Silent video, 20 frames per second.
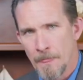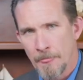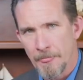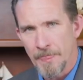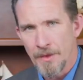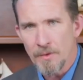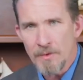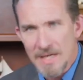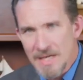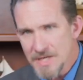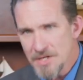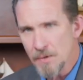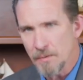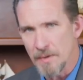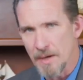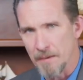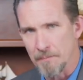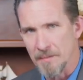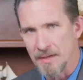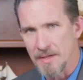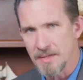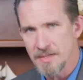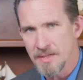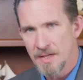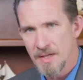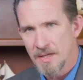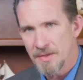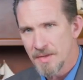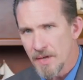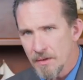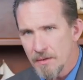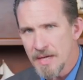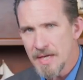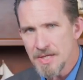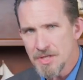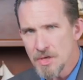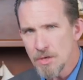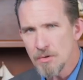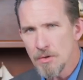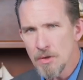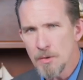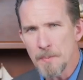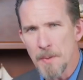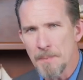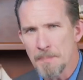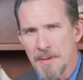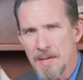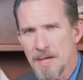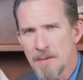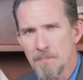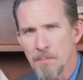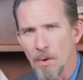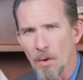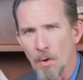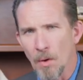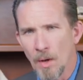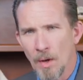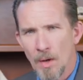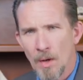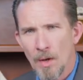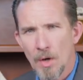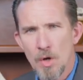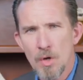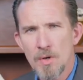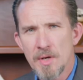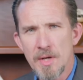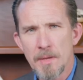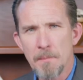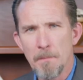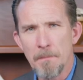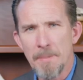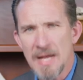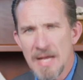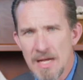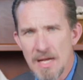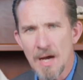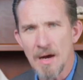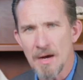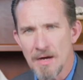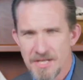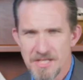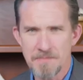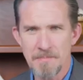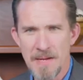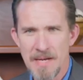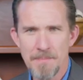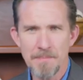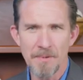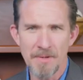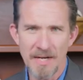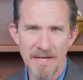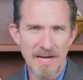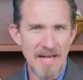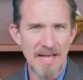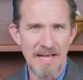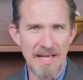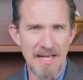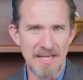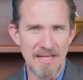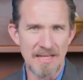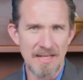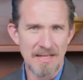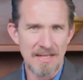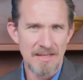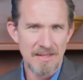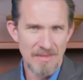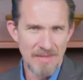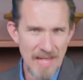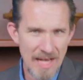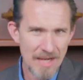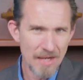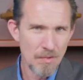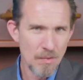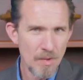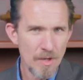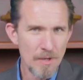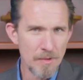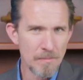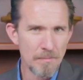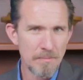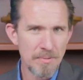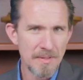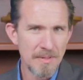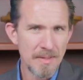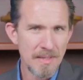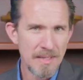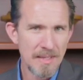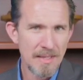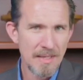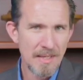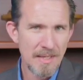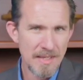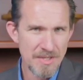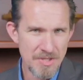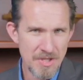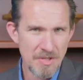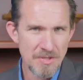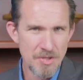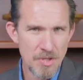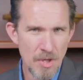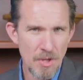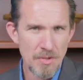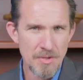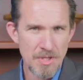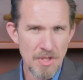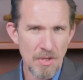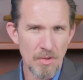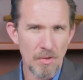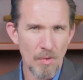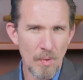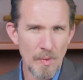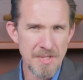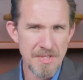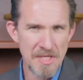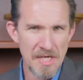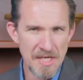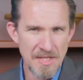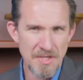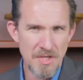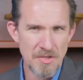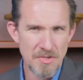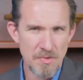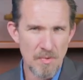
There is a remnant. There is a group of people who can be God's people today. That group is the church of the Lord Jesus